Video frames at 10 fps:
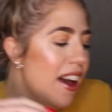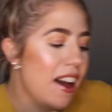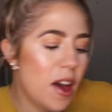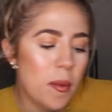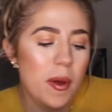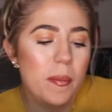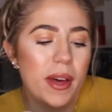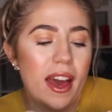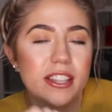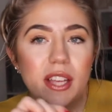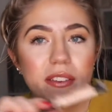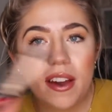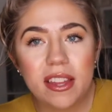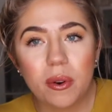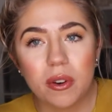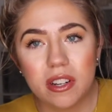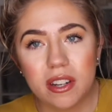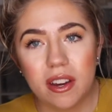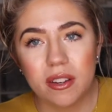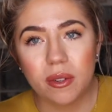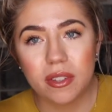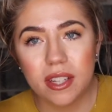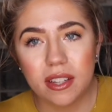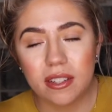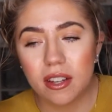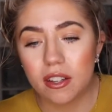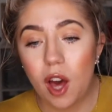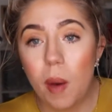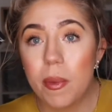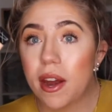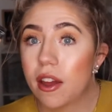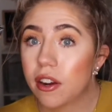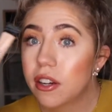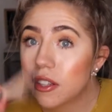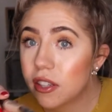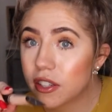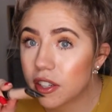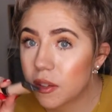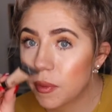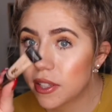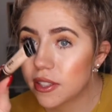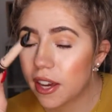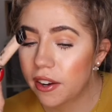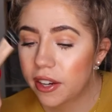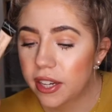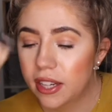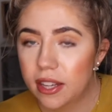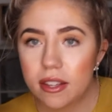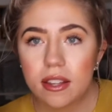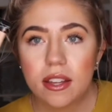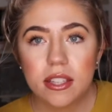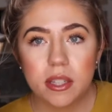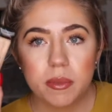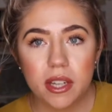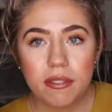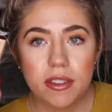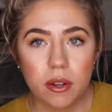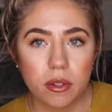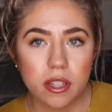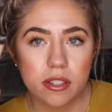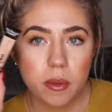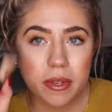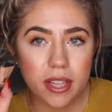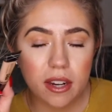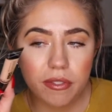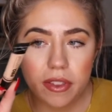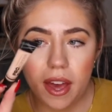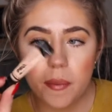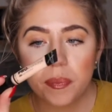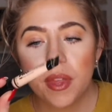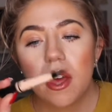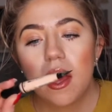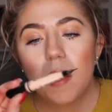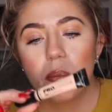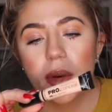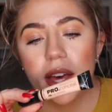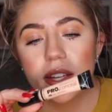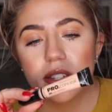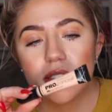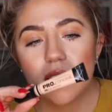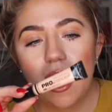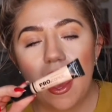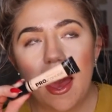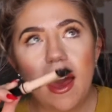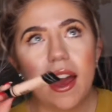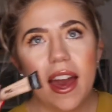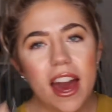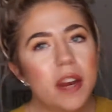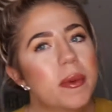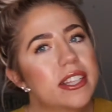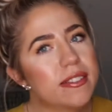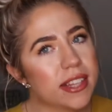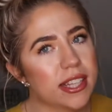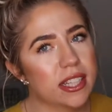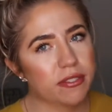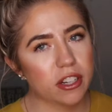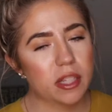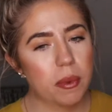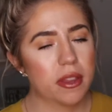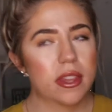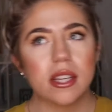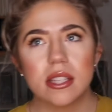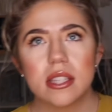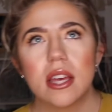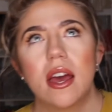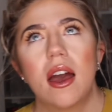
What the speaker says: But so I finally ordered it on Ulta.com, and I heard that they're going to be carrying it, some stuff in Ulta, so I'm excited for that. But I had mixed feelings at first about this.